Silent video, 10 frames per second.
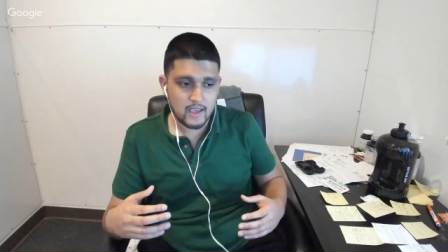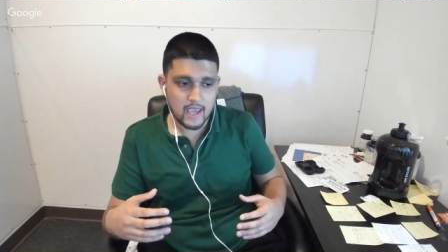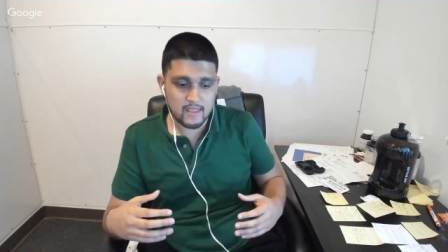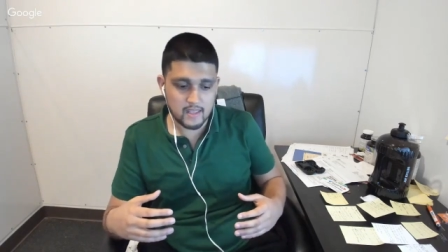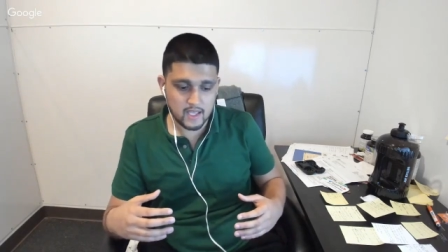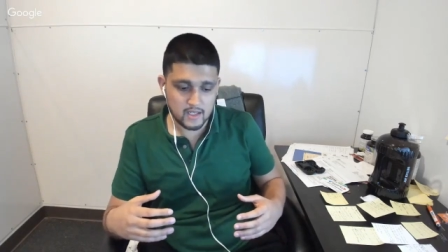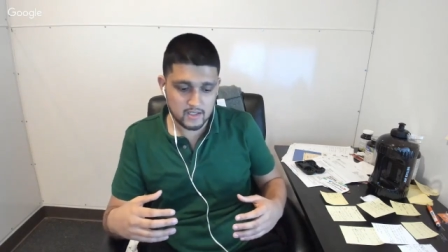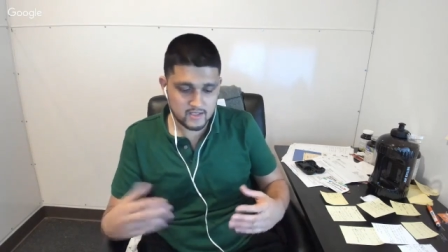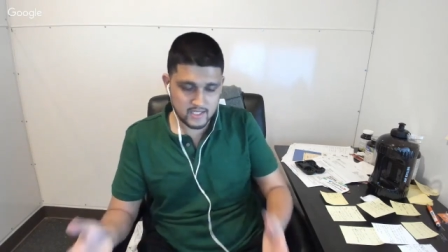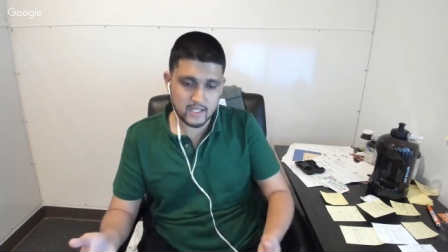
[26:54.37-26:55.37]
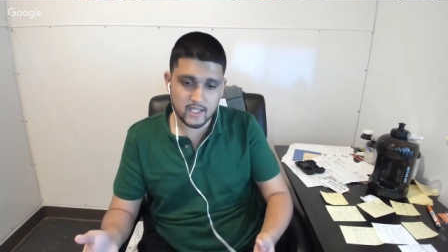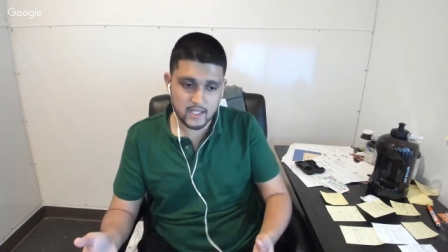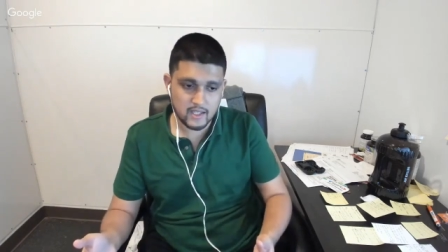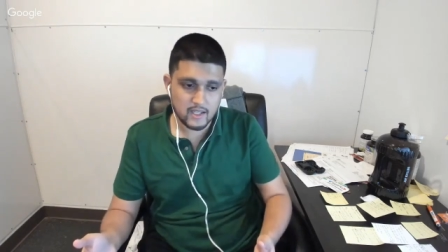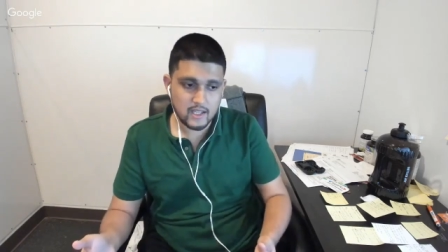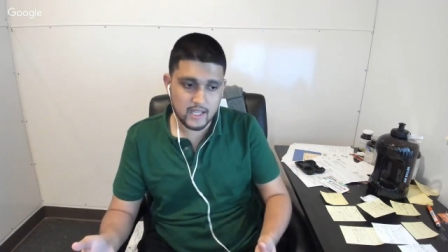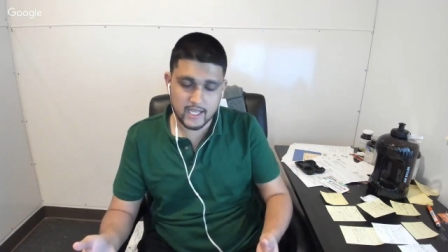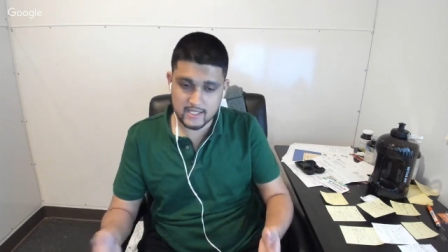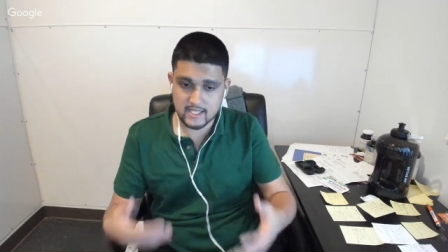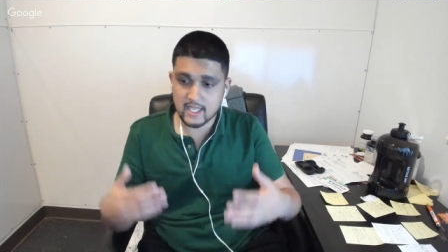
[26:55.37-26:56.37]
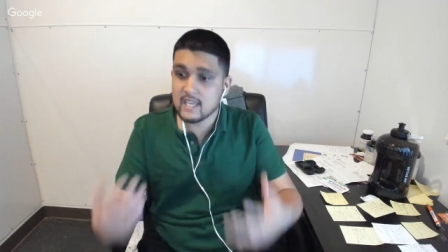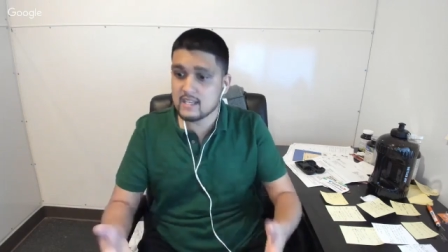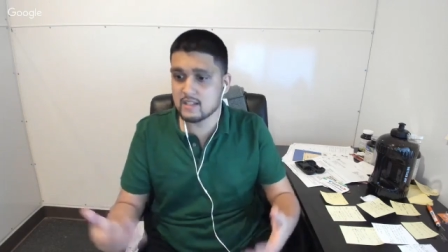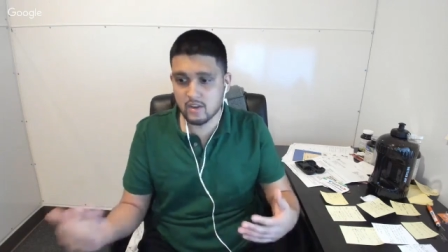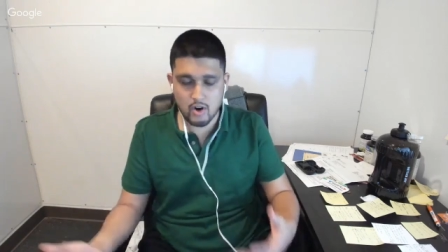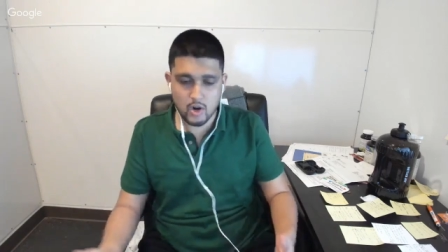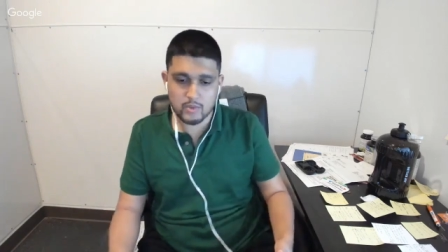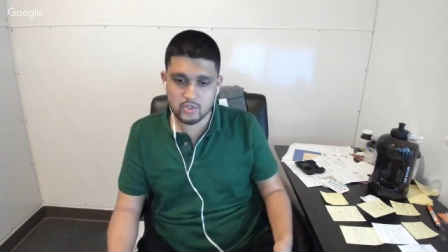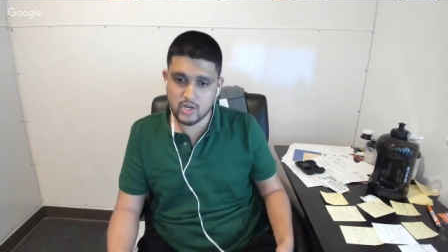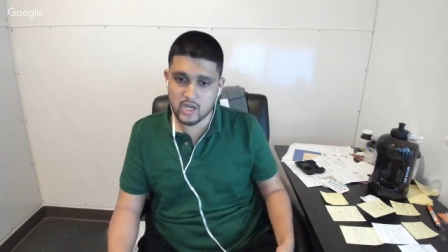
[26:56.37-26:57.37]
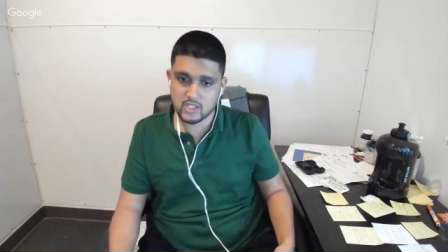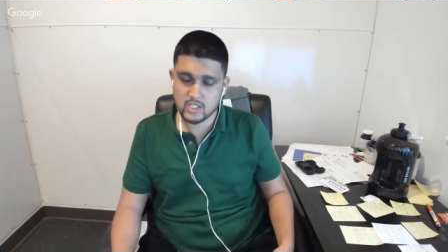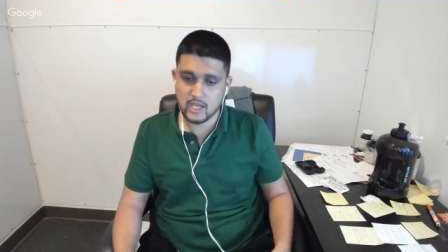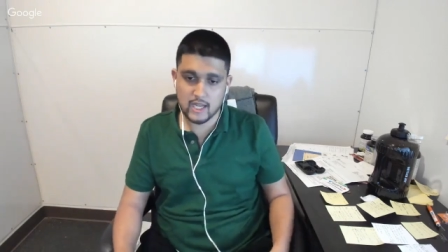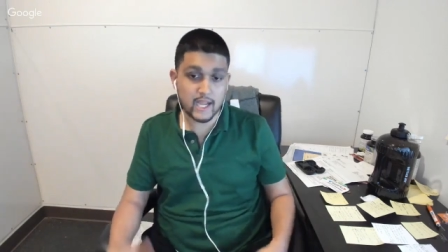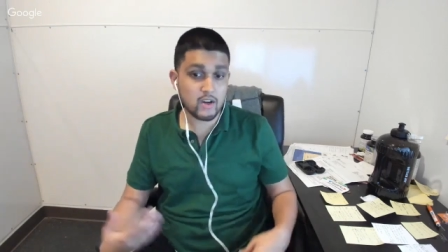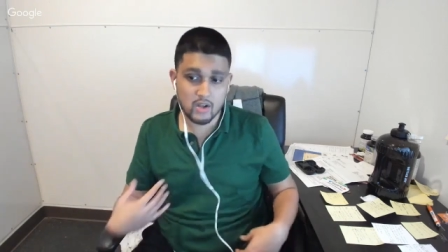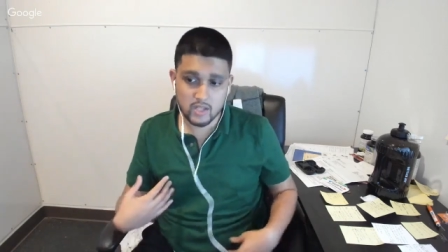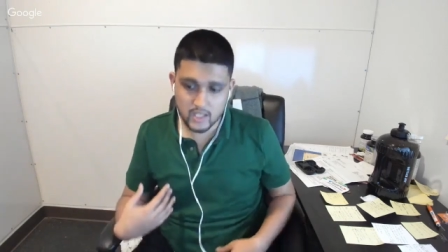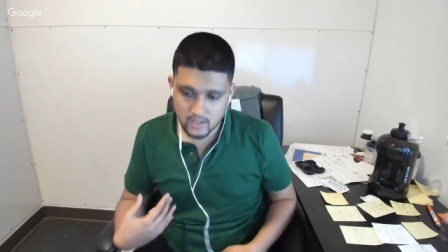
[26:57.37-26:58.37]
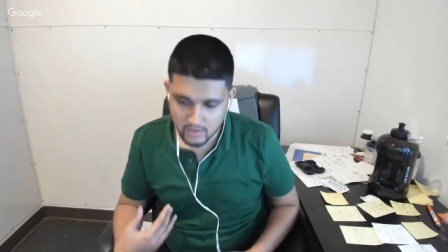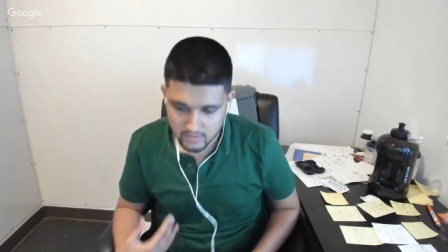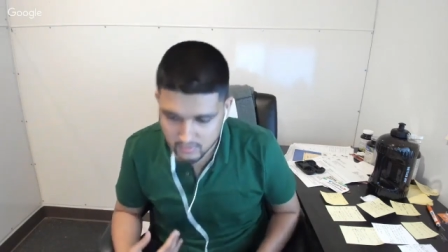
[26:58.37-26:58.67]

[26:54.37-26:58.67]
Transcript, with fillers: and then sell it. Like, it's an easier arbitrage, and I call it